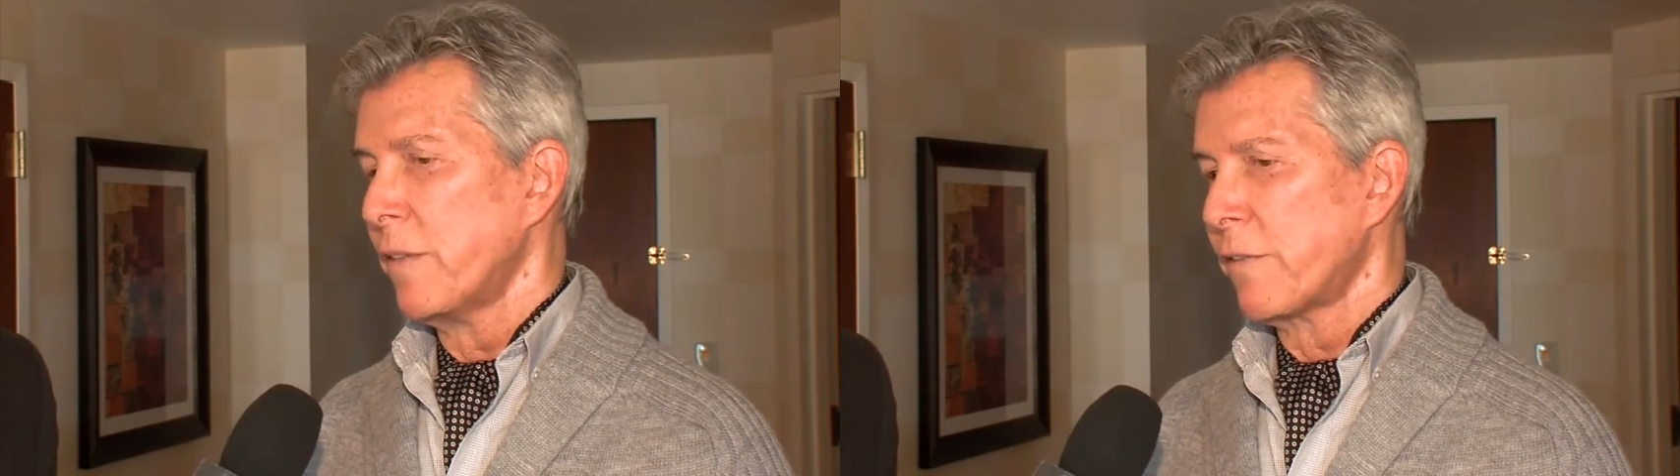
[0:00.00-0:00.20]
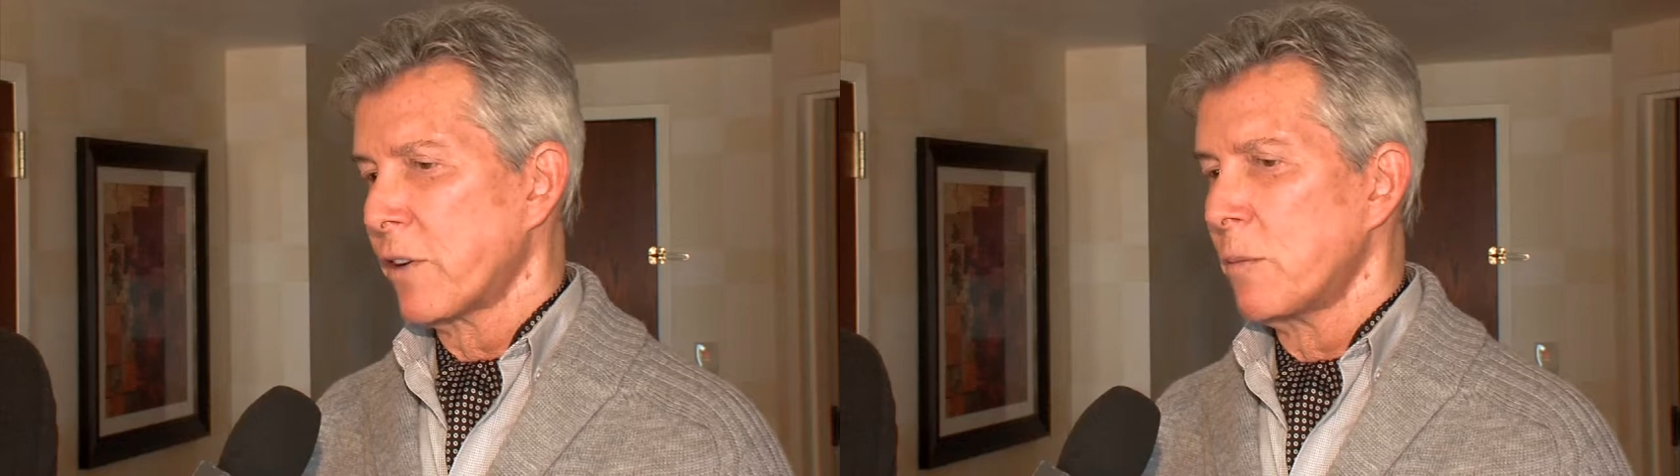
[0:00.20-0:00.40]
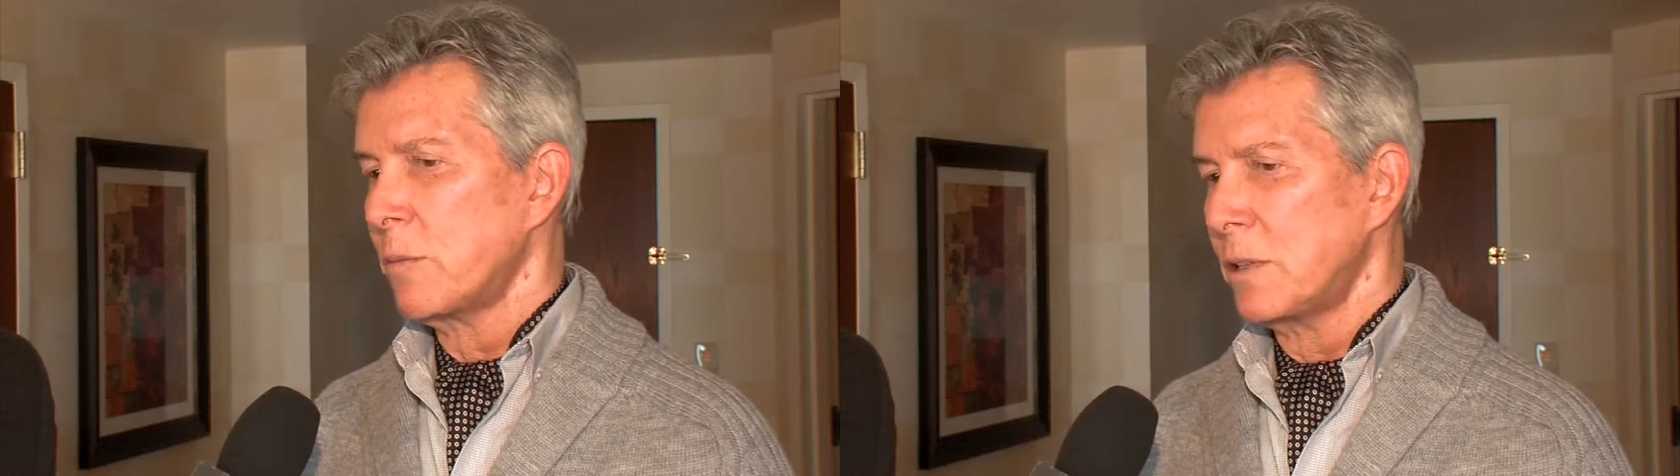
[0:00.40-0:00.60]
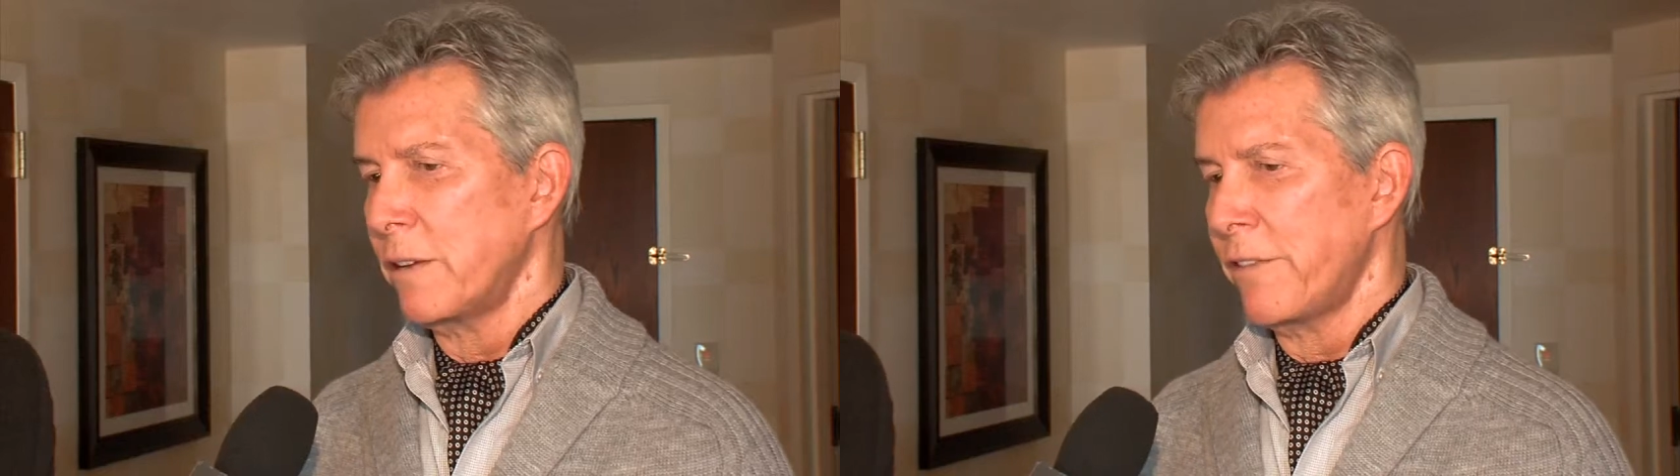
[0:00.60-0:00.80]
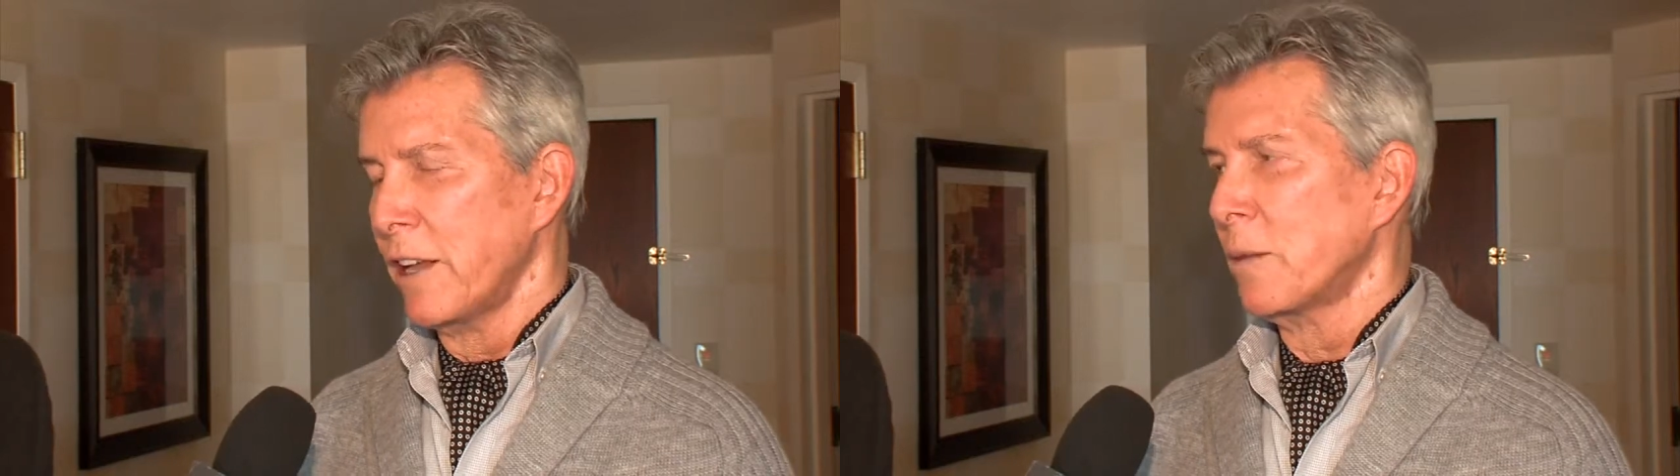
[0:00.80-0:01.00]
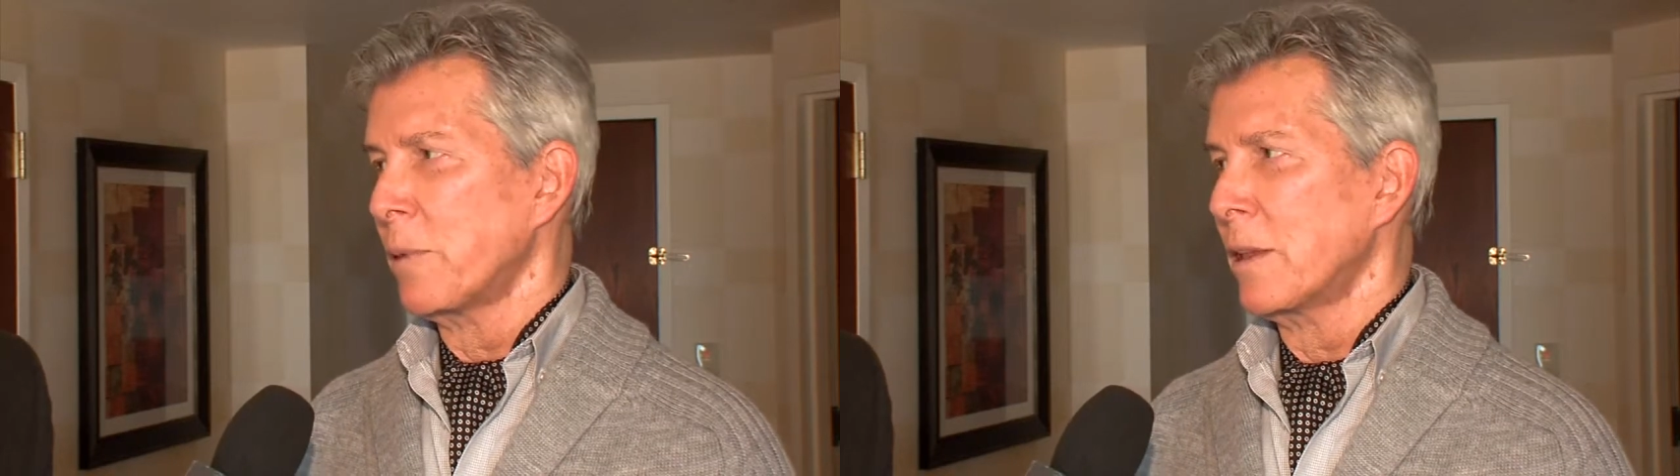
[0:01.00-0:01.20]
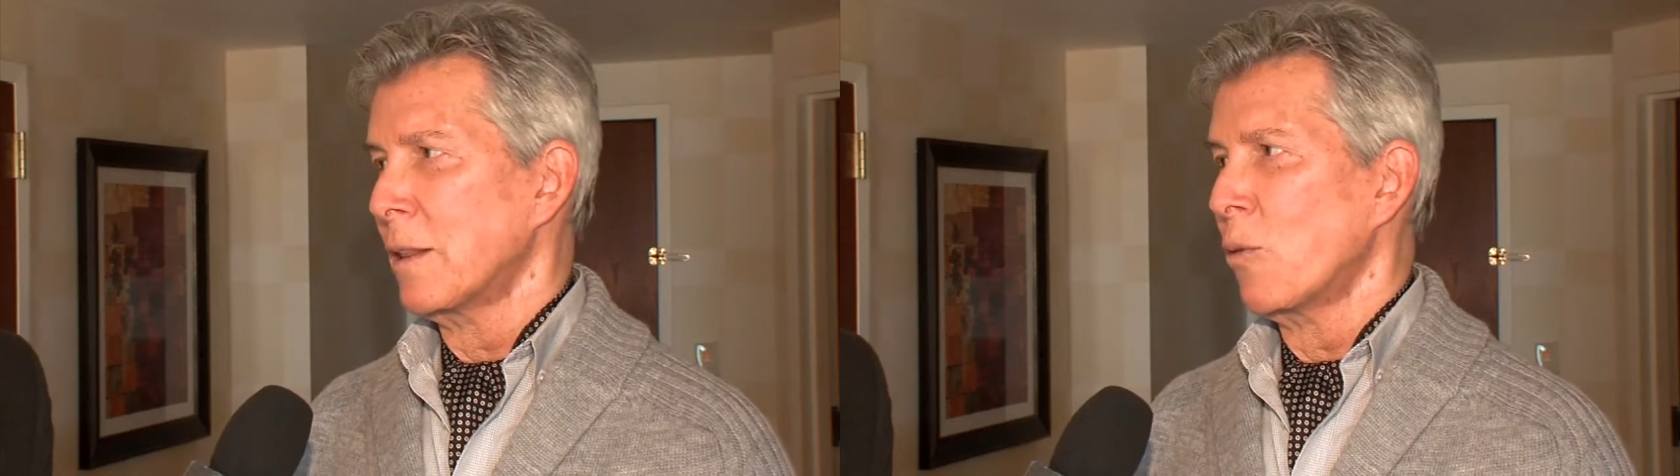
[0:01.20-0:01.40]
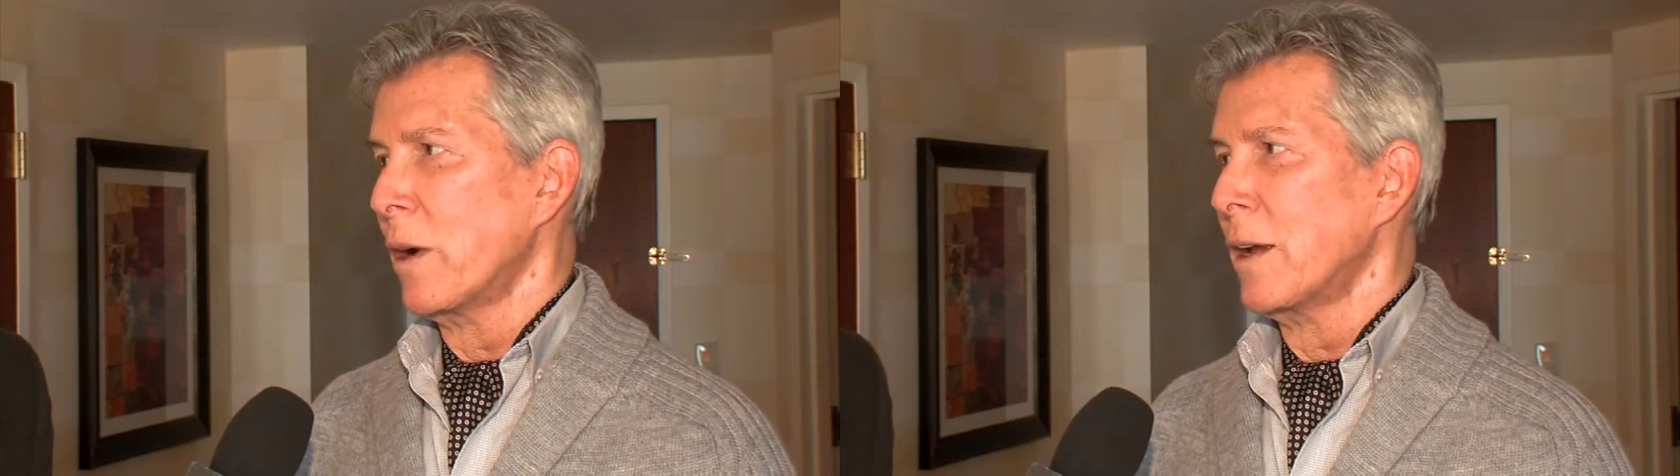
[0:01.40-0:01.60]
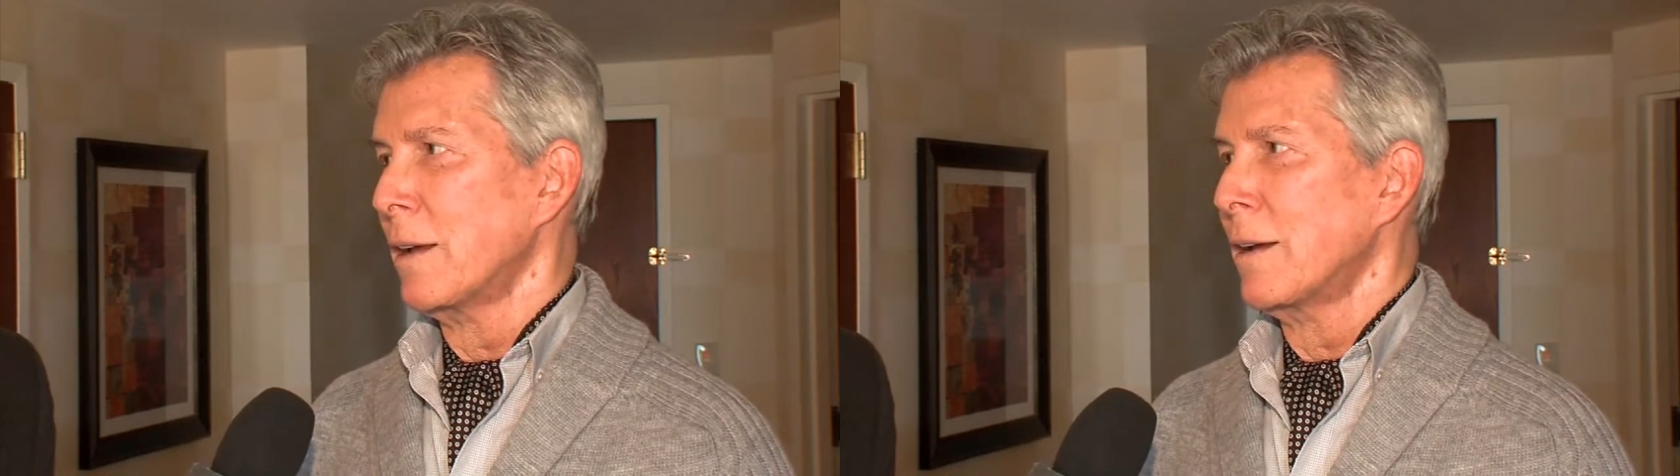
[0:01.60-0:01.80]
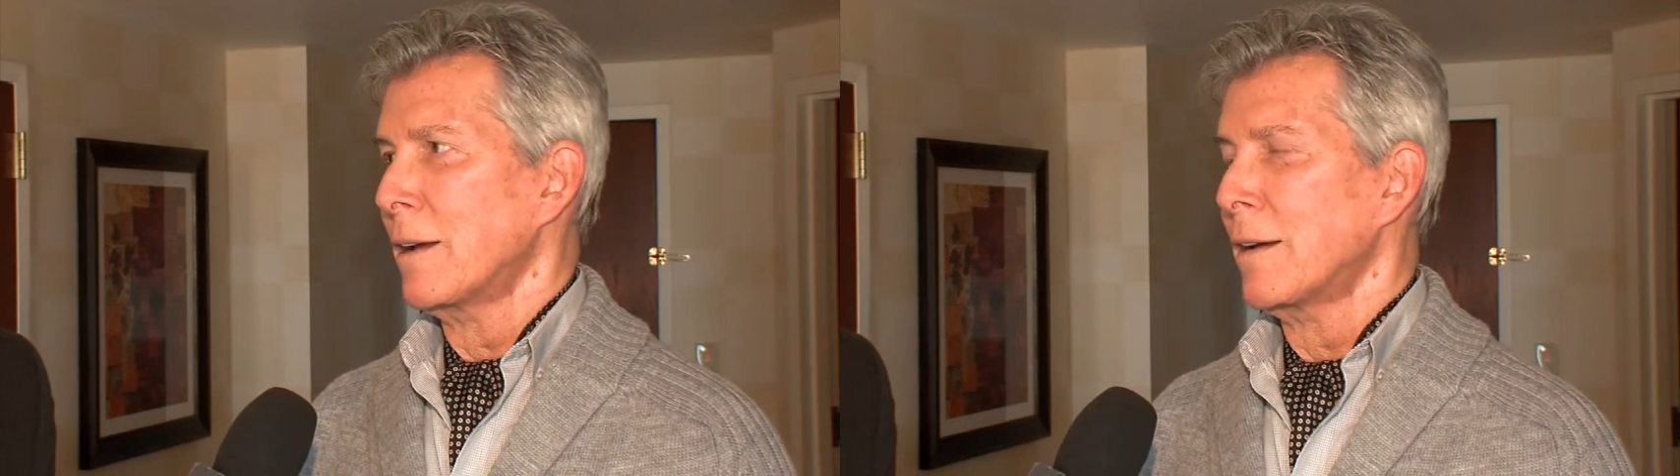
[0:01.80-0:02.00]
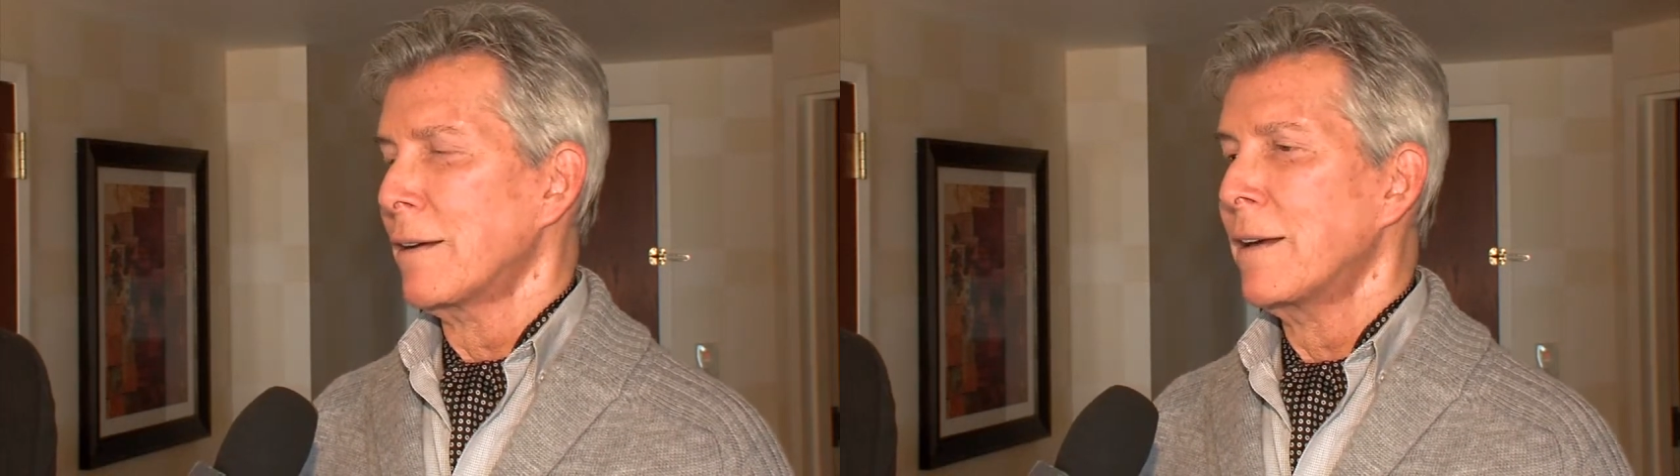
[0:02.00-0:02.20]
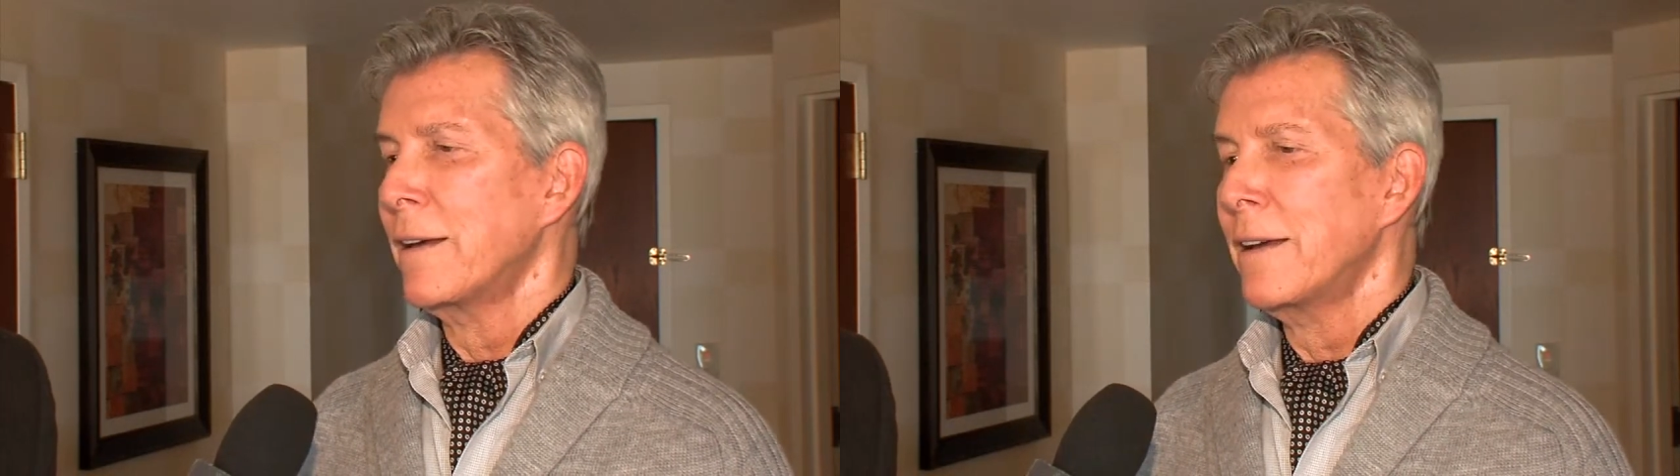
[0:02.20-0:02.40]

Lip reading: from developing the way